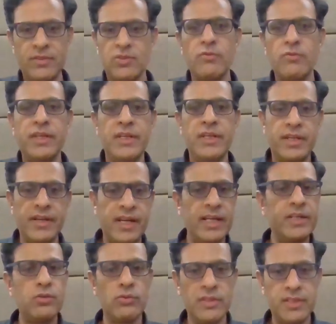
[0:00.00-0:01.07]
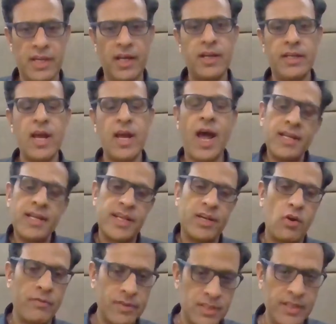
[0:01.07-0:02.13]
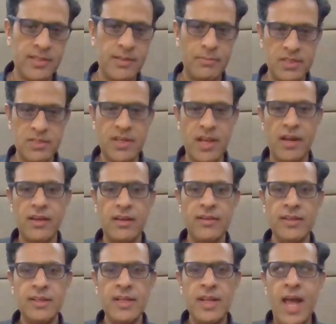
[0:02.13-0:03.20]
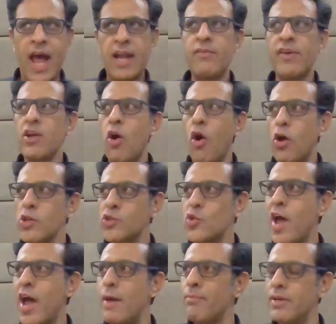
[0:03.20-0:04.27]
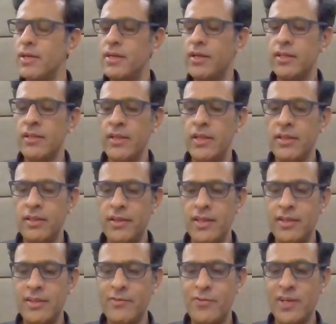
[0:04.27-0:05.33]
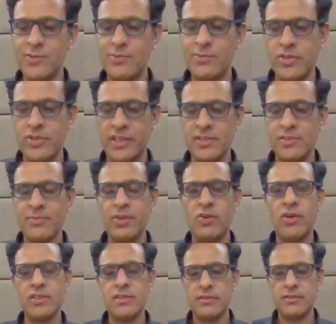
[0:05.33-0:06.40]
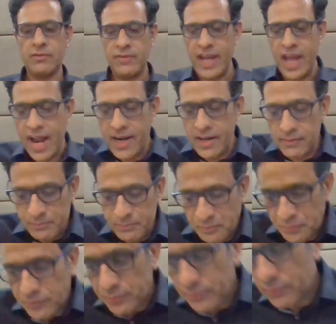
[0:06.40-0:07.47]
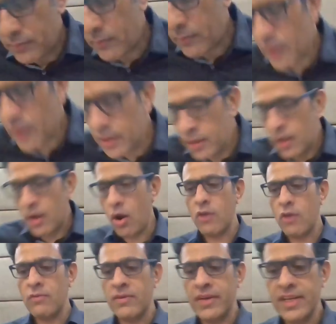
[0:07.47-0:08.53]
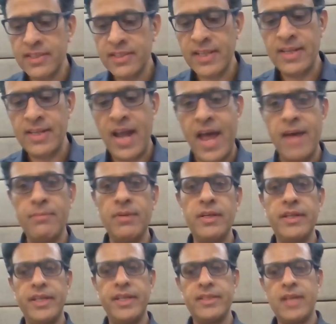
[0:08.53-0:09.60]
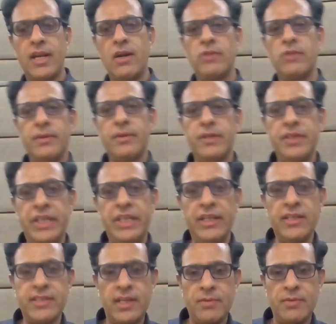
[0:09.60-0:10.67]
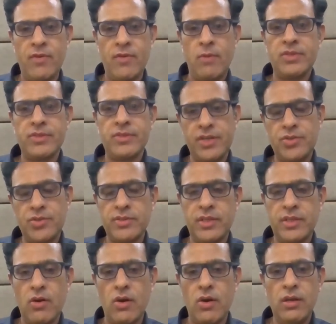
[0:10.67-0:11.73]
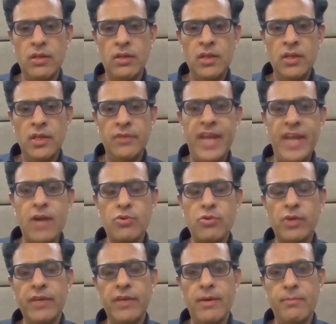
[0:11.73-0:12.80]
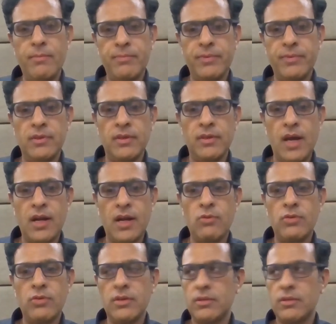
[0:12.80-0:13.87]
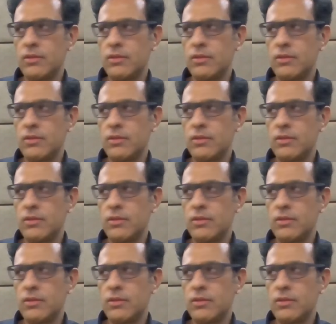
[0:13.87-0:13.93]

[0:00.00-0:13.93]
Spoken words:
So we didn't really took this again. In the hindsight, obviously, it's a mistake. And what also happened in the first project is because we had a lot of risks and liabilities around the yields and performance ratios and all, we had to give up around